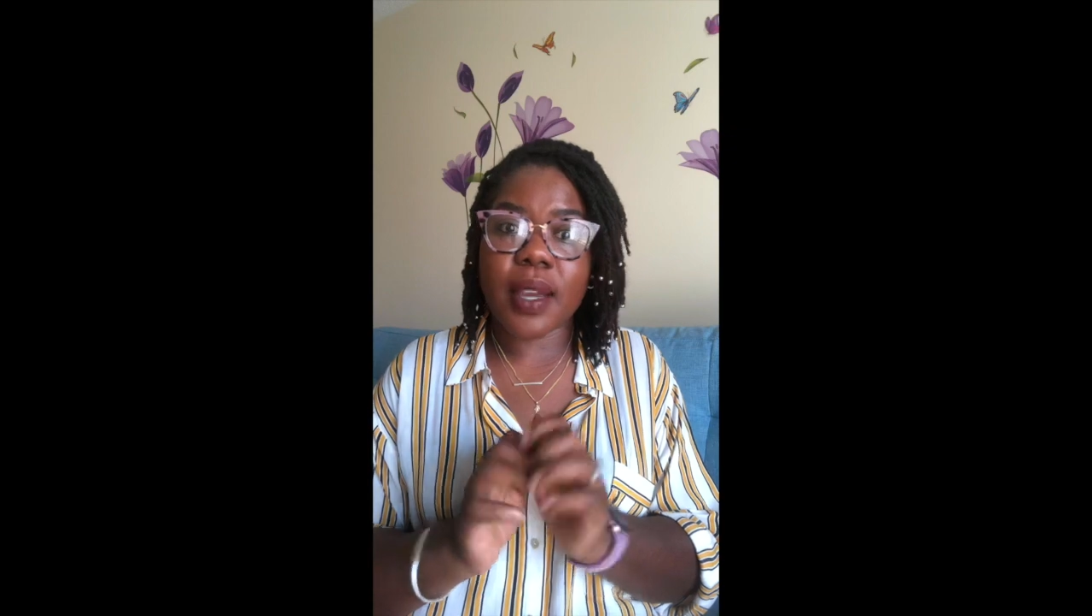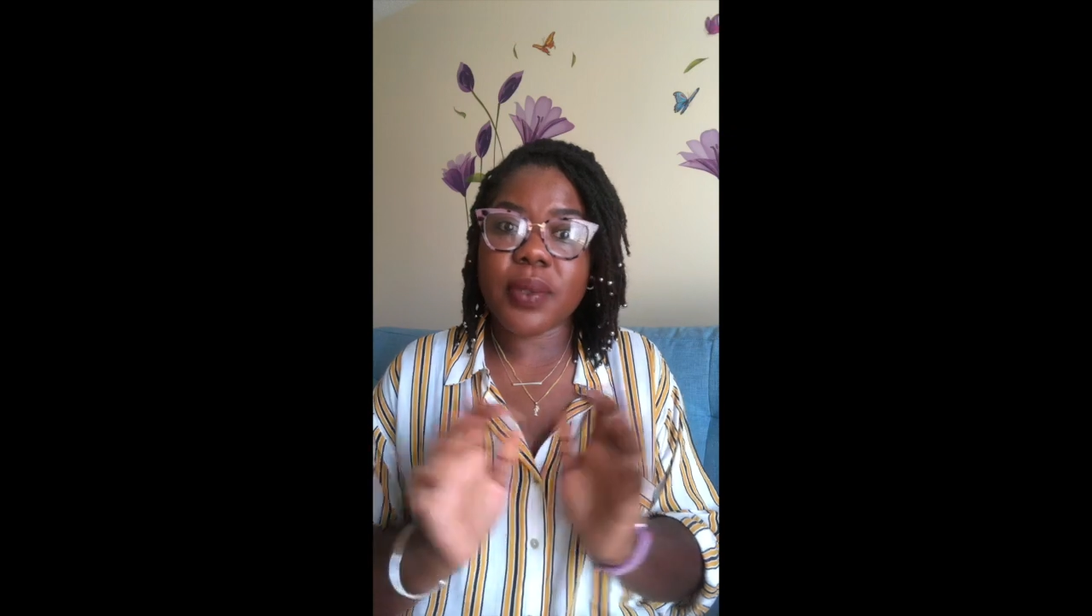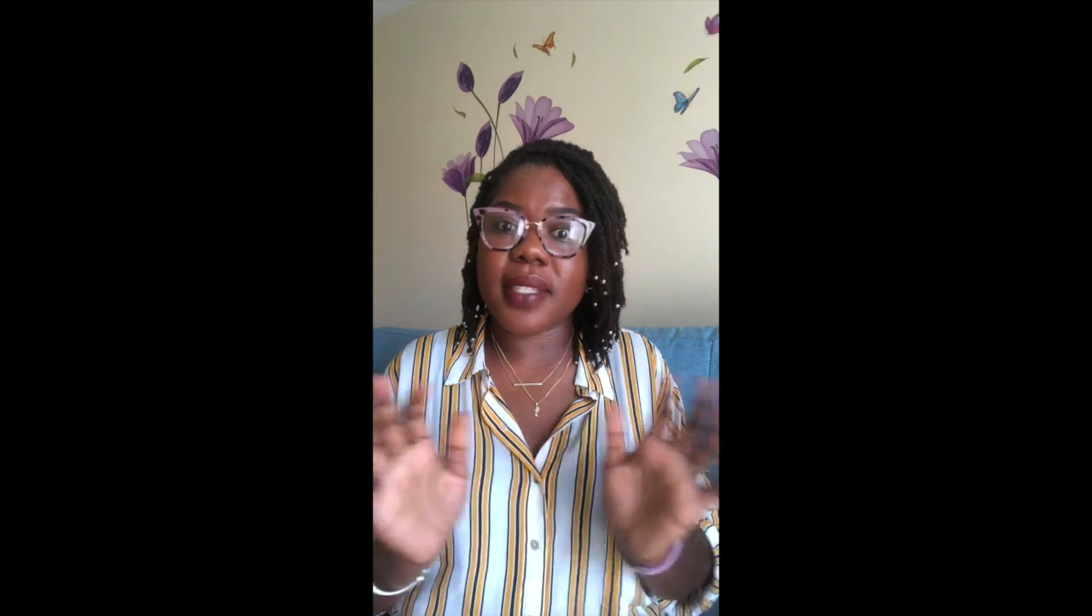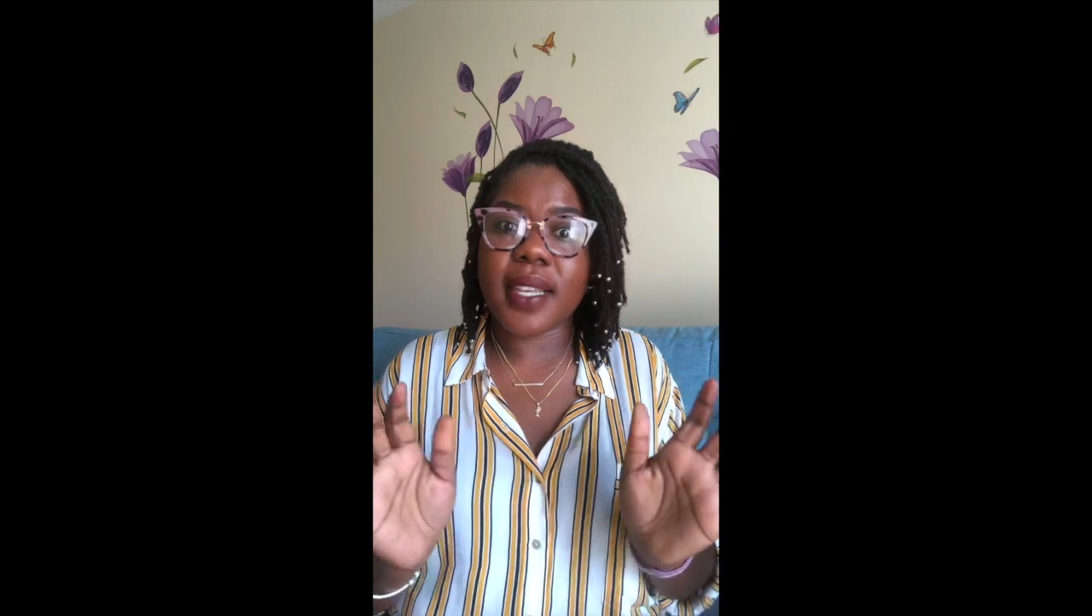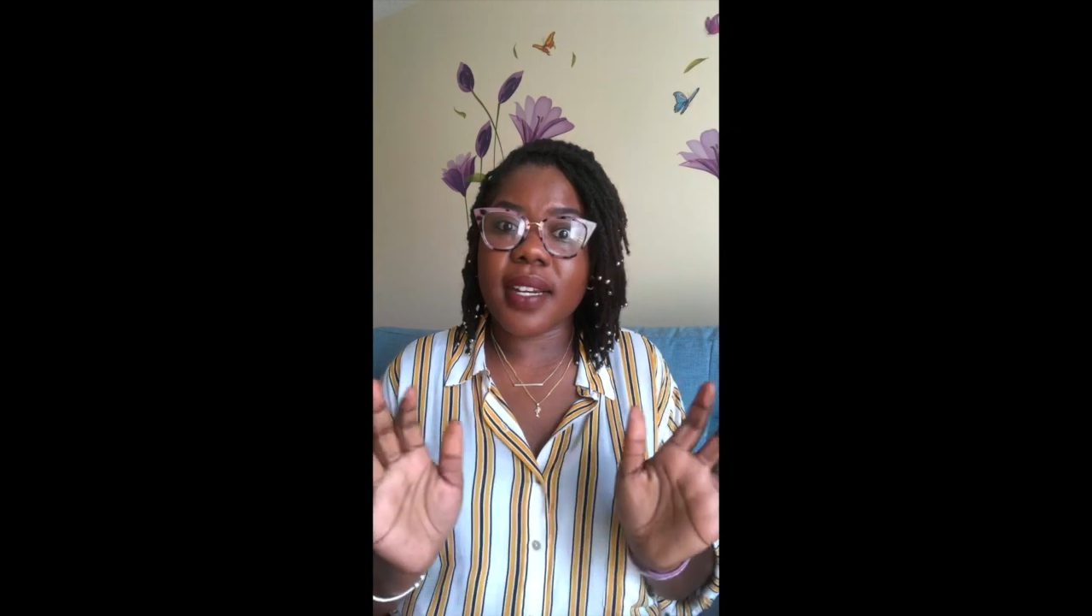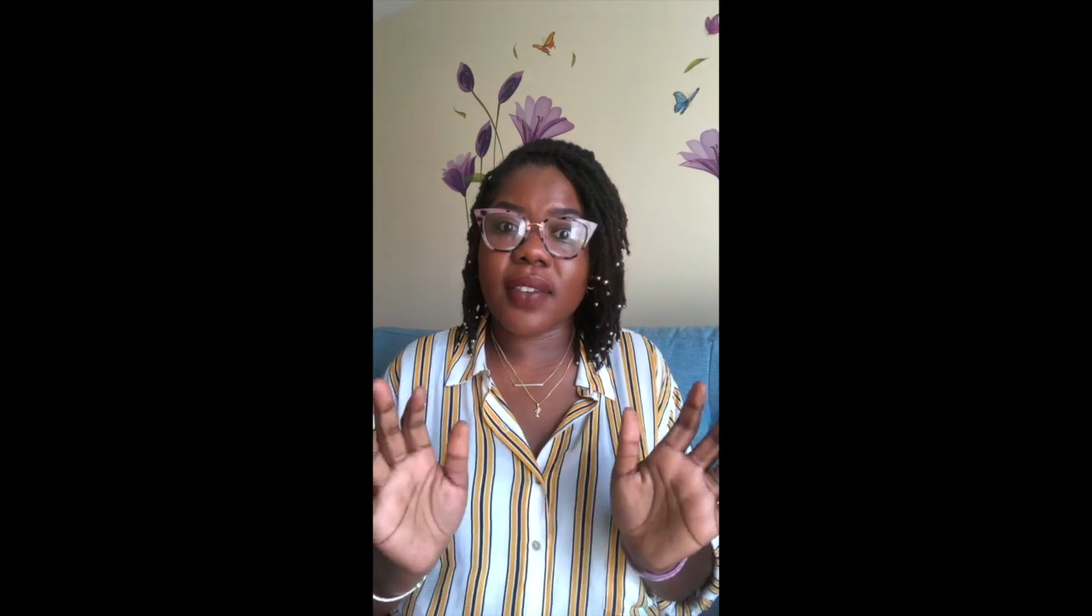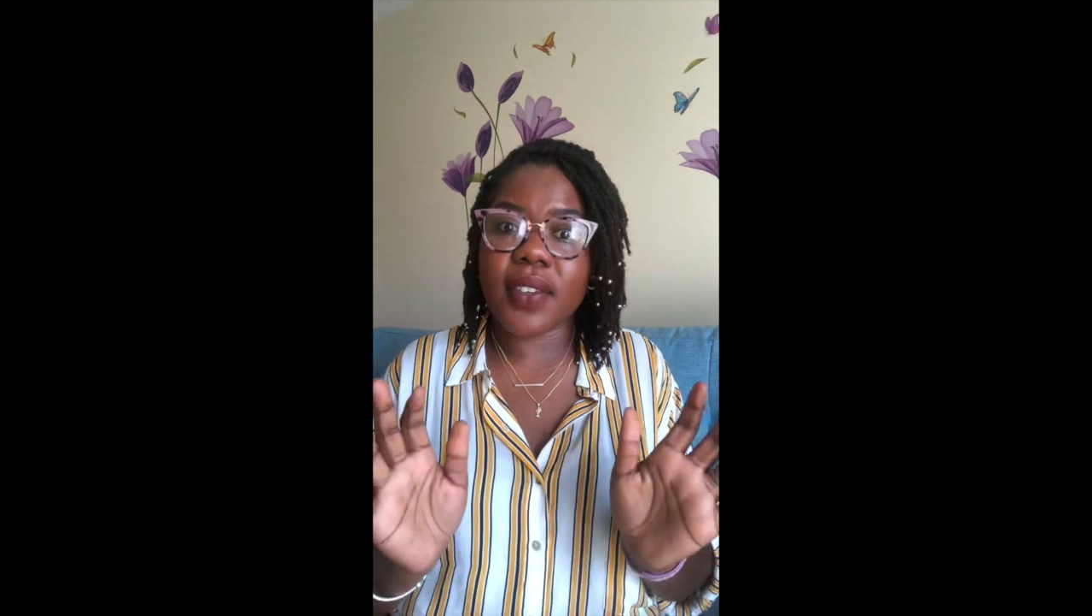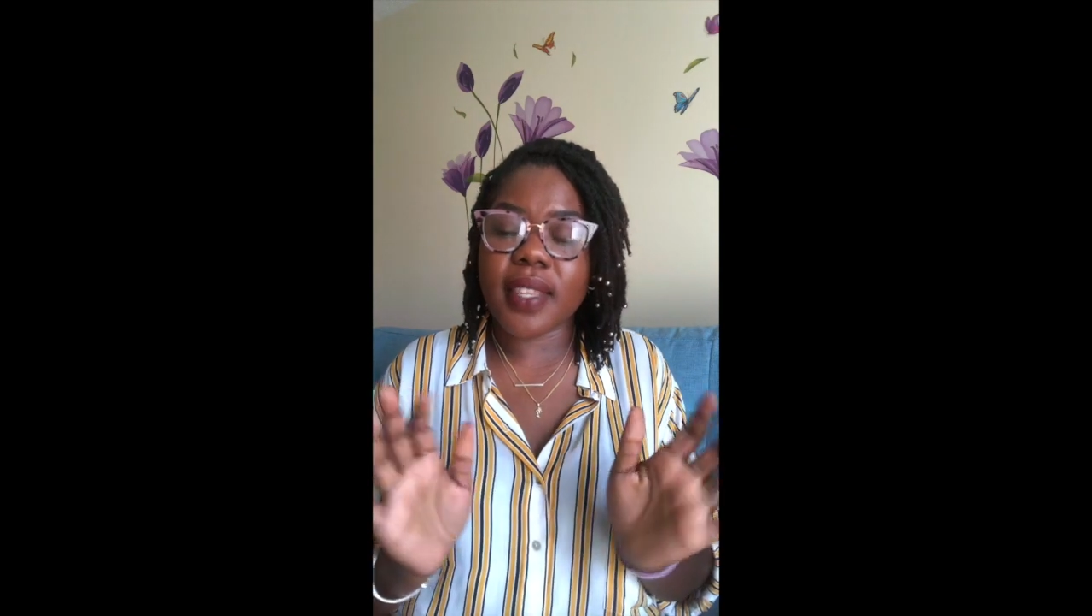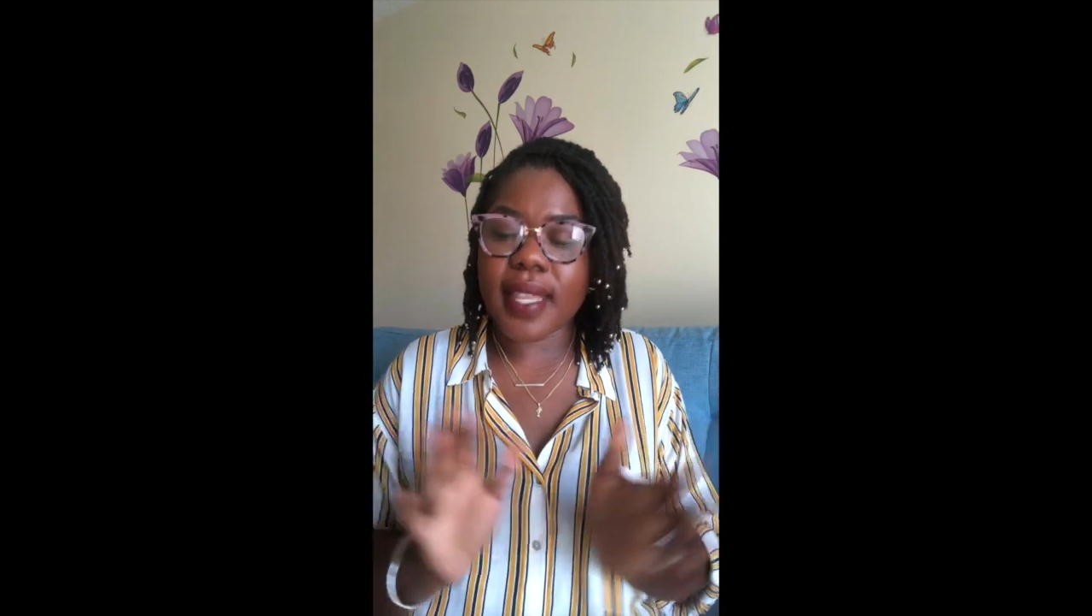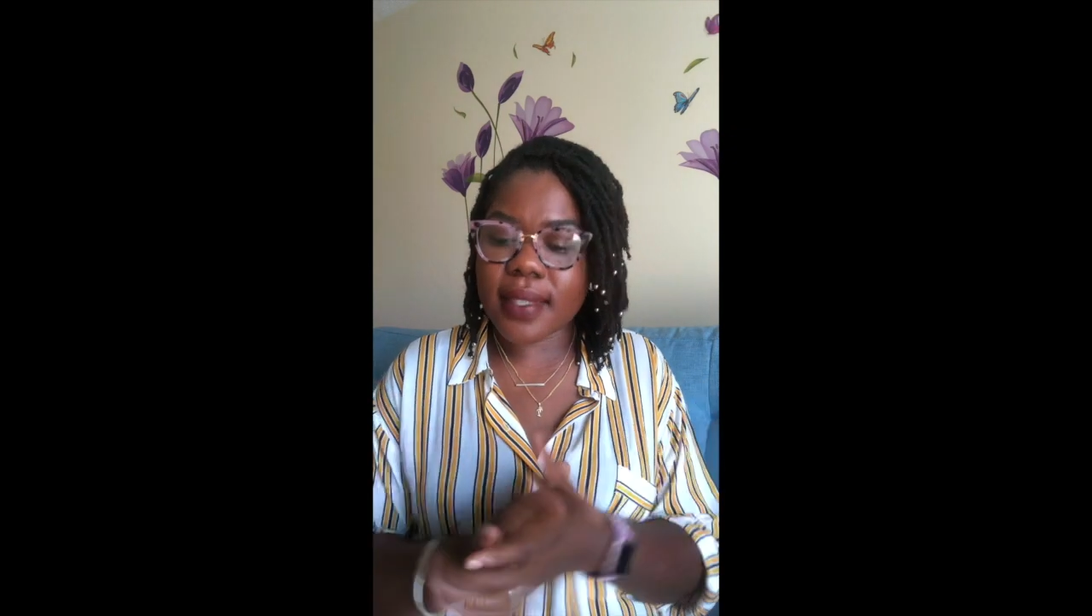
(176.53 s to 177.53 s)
that was the end of it.